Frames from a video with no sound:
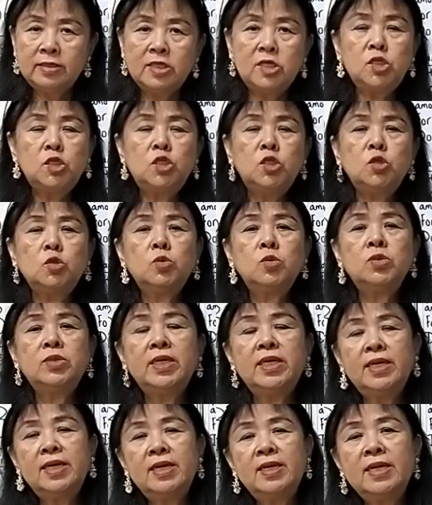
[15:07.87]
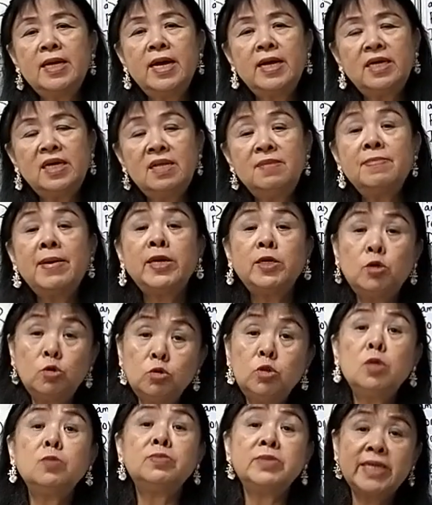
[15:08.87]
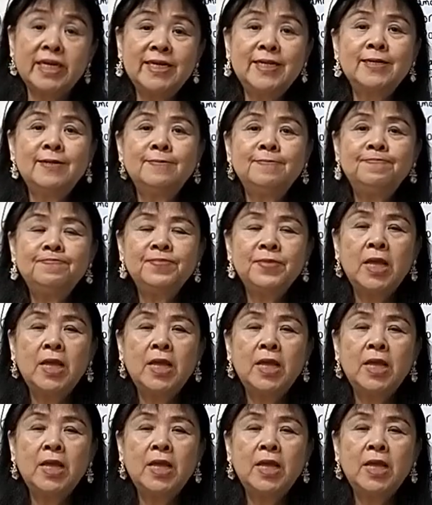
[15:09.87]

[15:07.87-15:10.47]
teach you in my YouTube channel.